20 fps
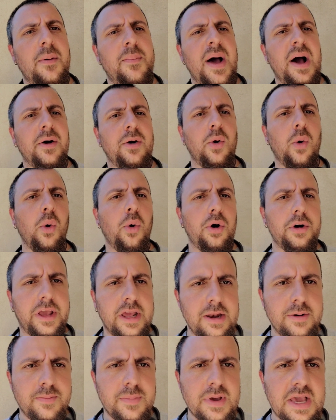about
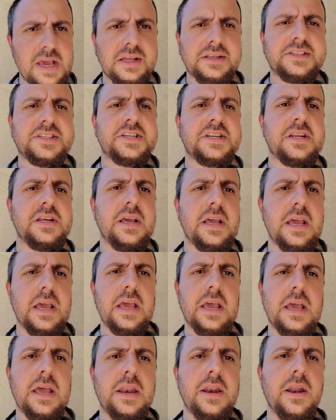organ meat
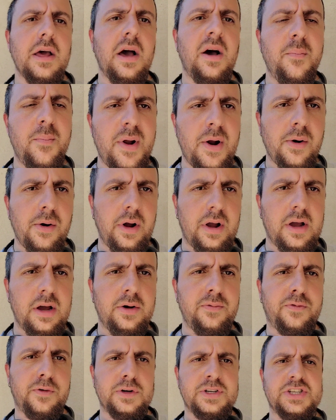in America
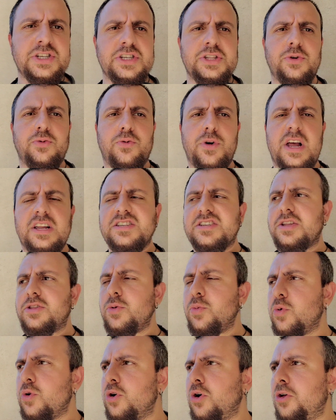versus the rest of the
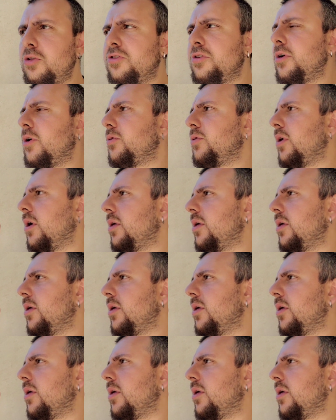world. Uh,